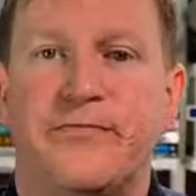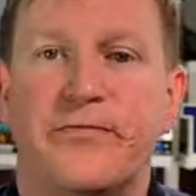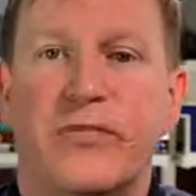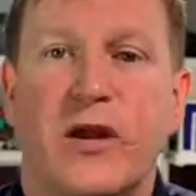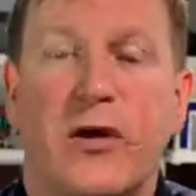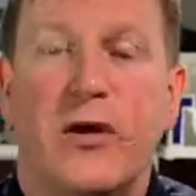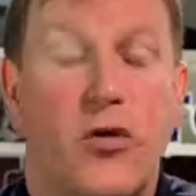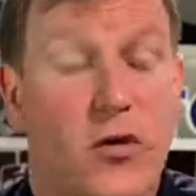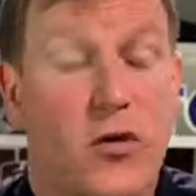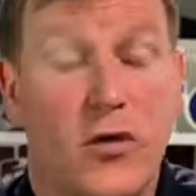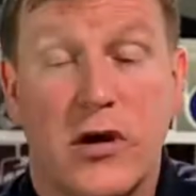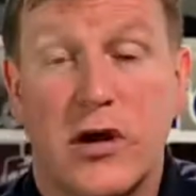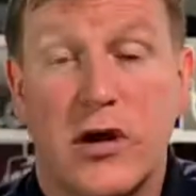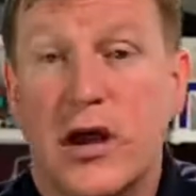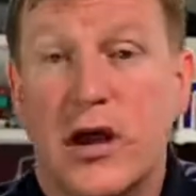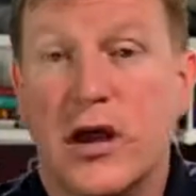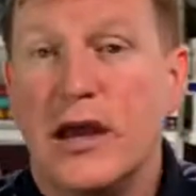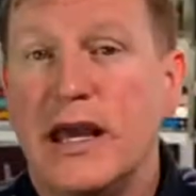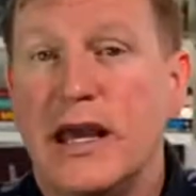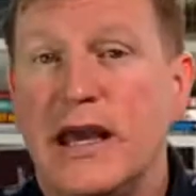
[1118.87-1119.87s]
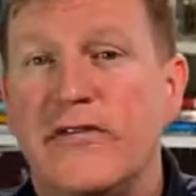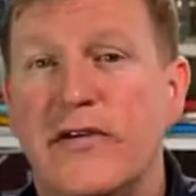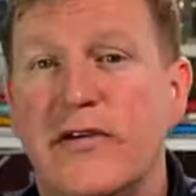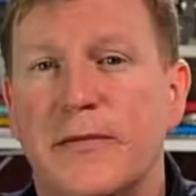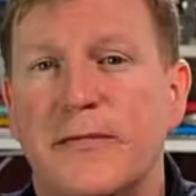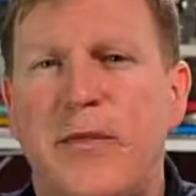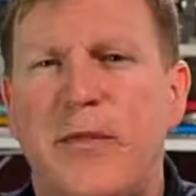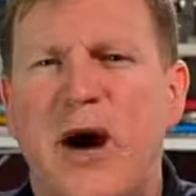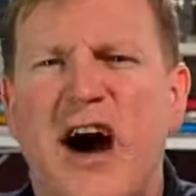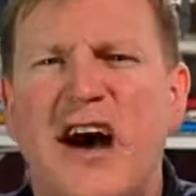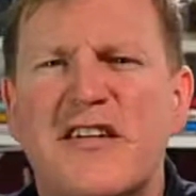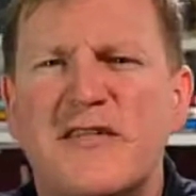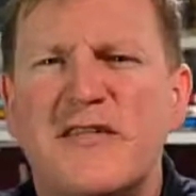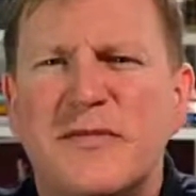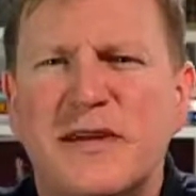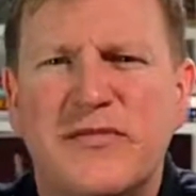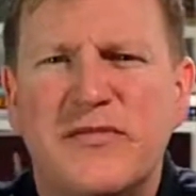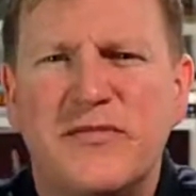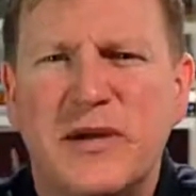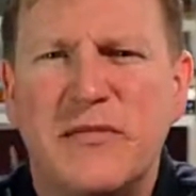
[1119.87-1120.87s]
or even possibly
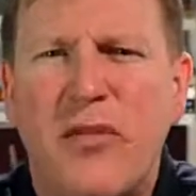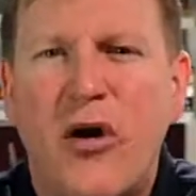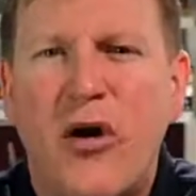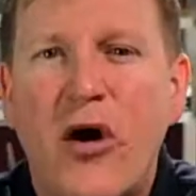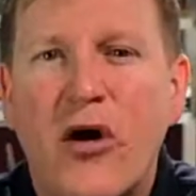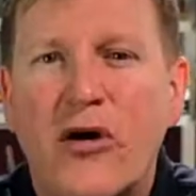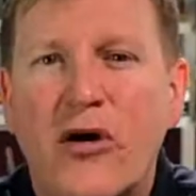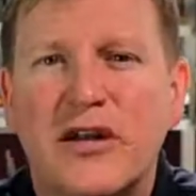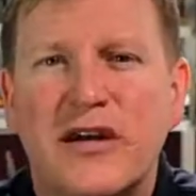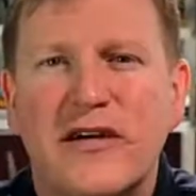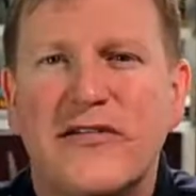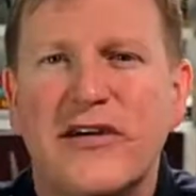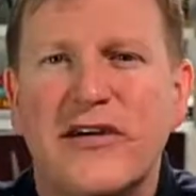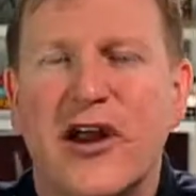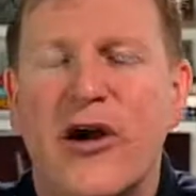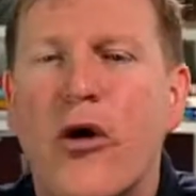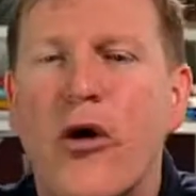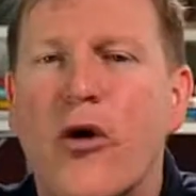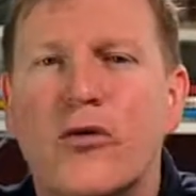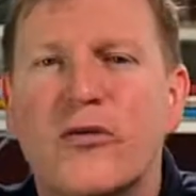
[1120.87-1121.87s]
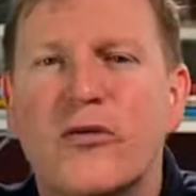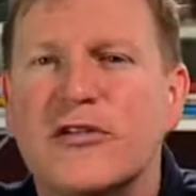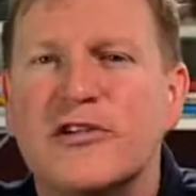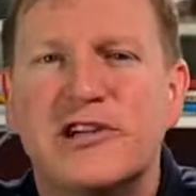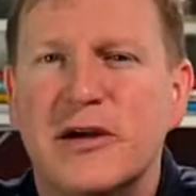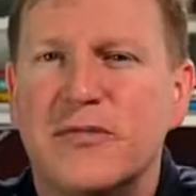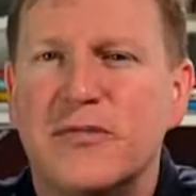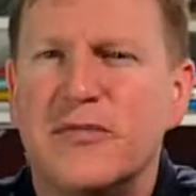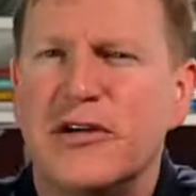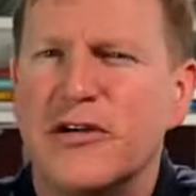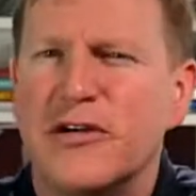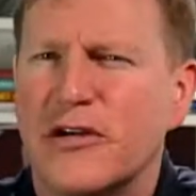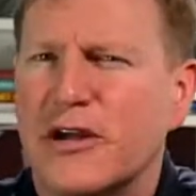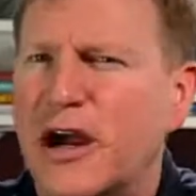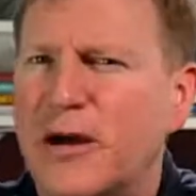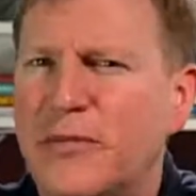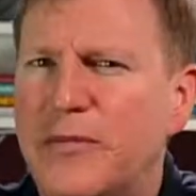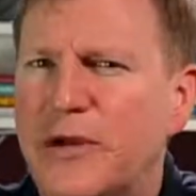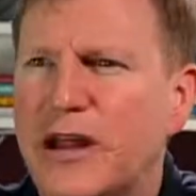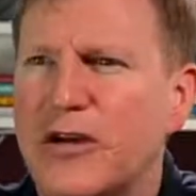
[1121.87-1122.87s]
even be part of an ownership of your
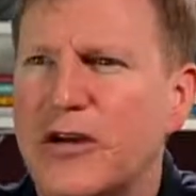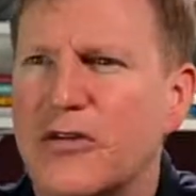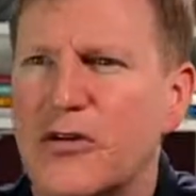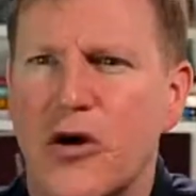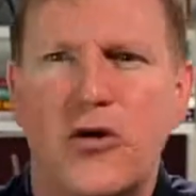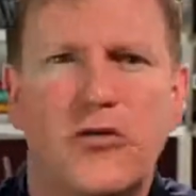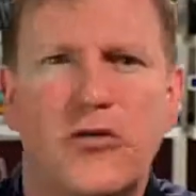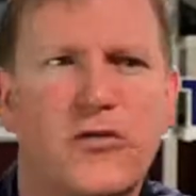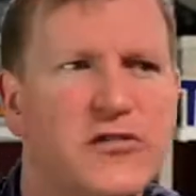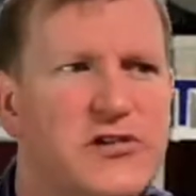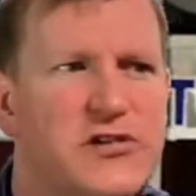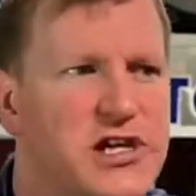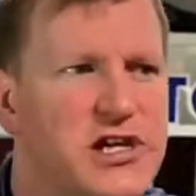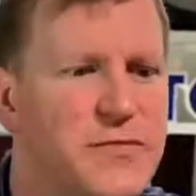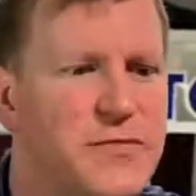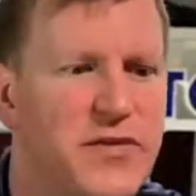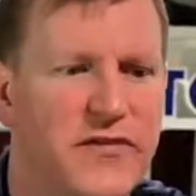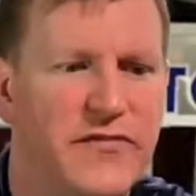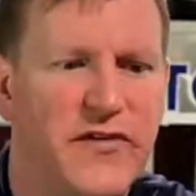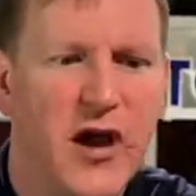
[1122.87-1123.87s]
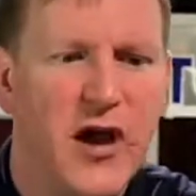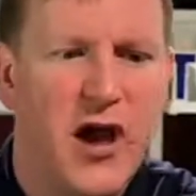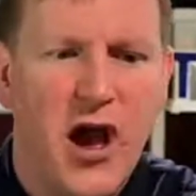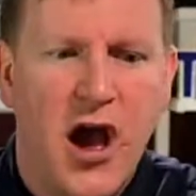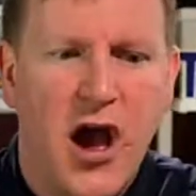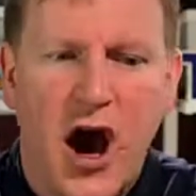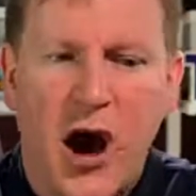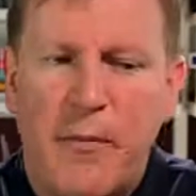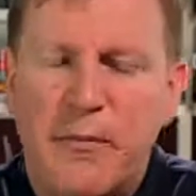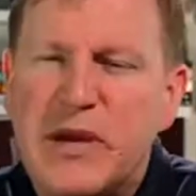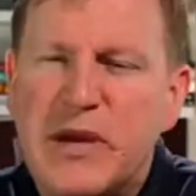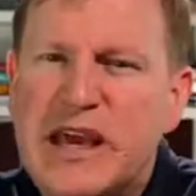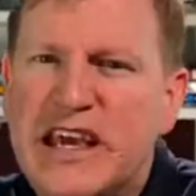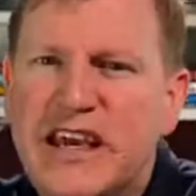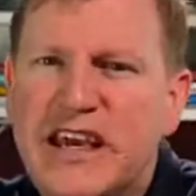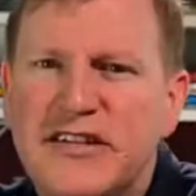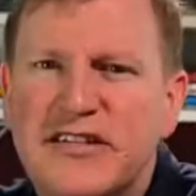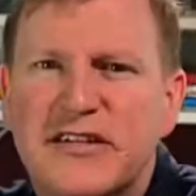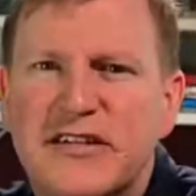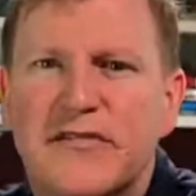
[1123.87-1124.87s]
company or ownership of a
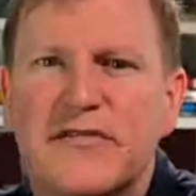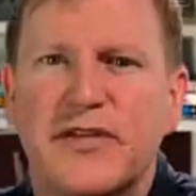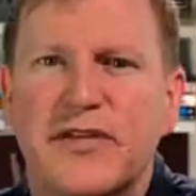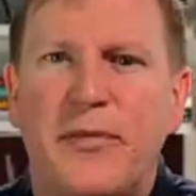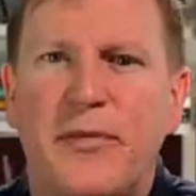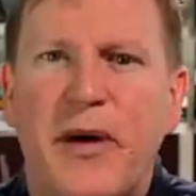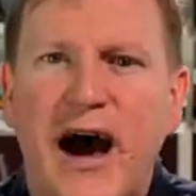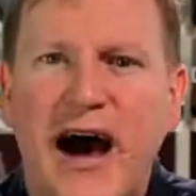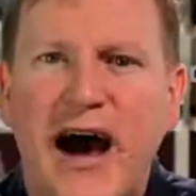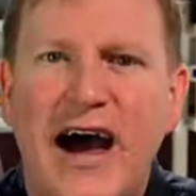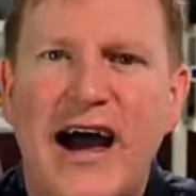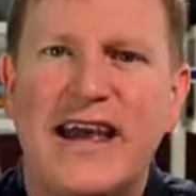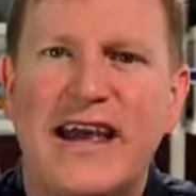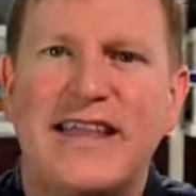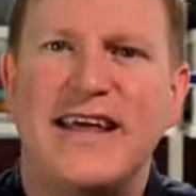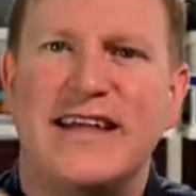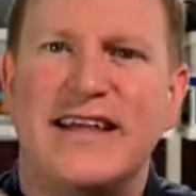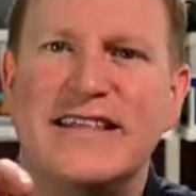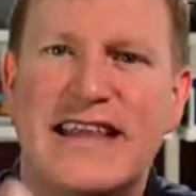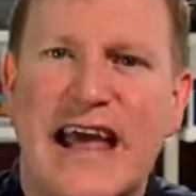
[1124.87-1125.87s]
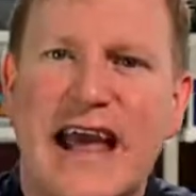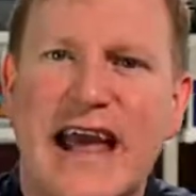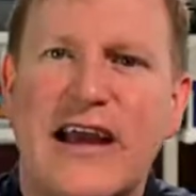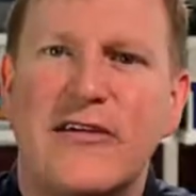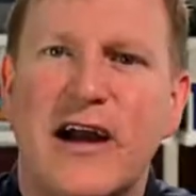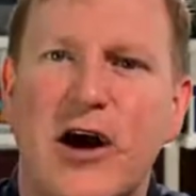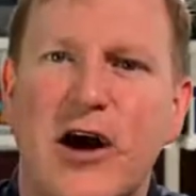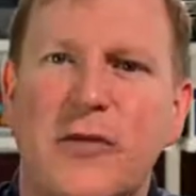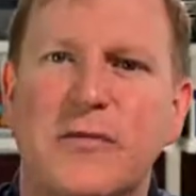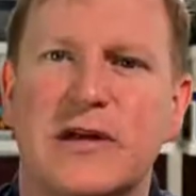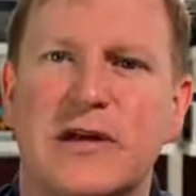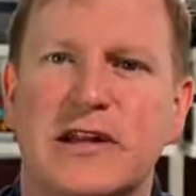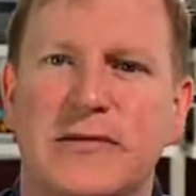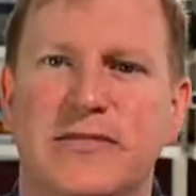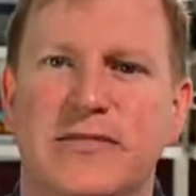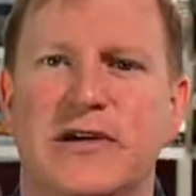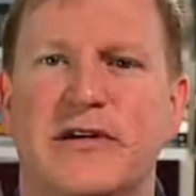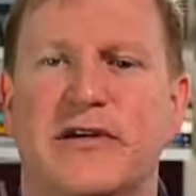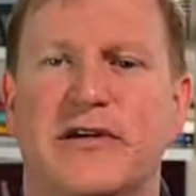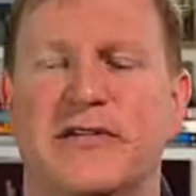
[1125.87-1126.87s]
piece of the pie that they are helping to
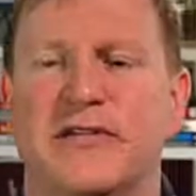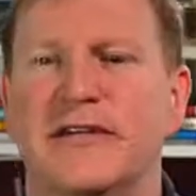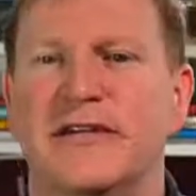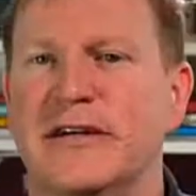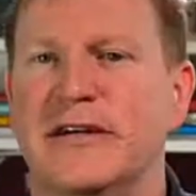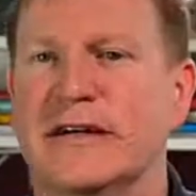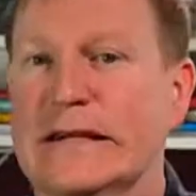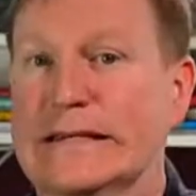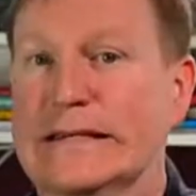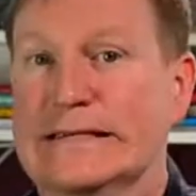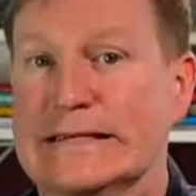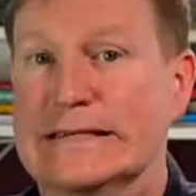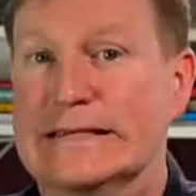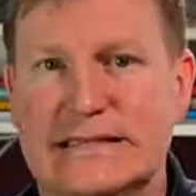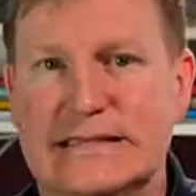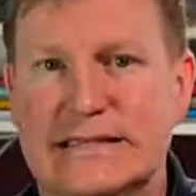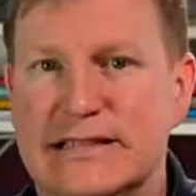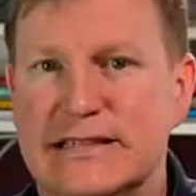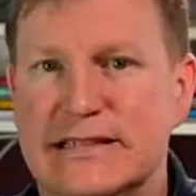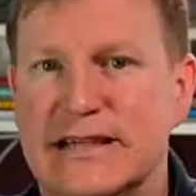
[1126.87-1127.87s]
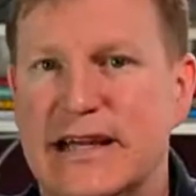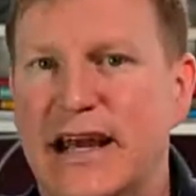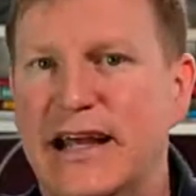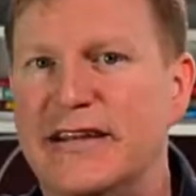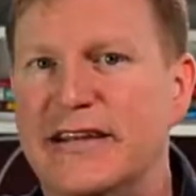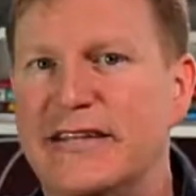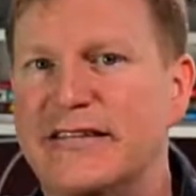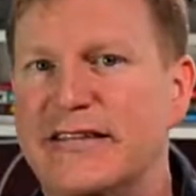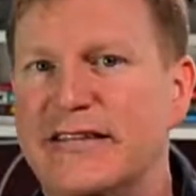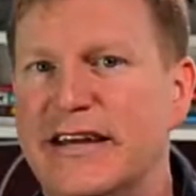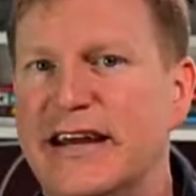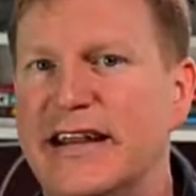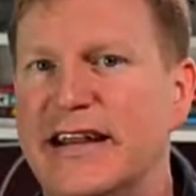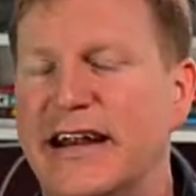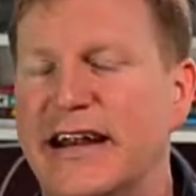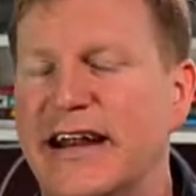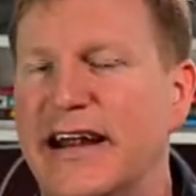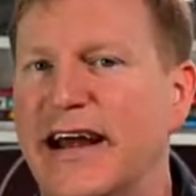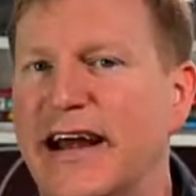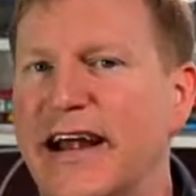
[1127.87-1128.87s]
build. I hate to say that.
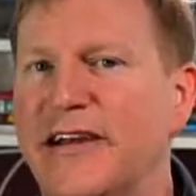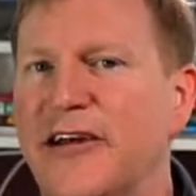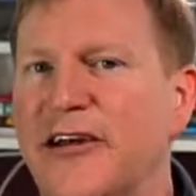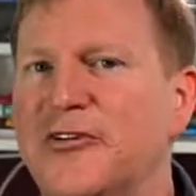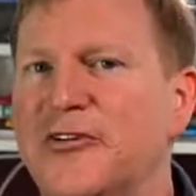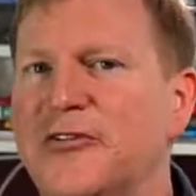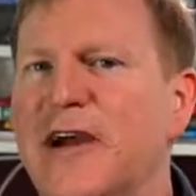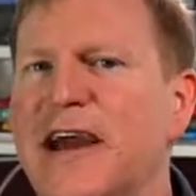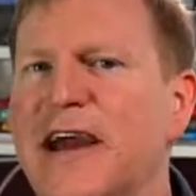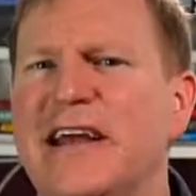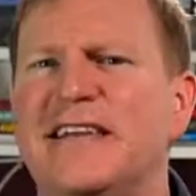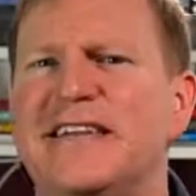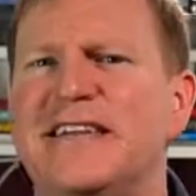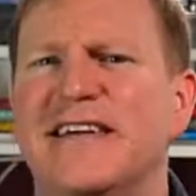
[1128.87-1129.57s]
I know you hate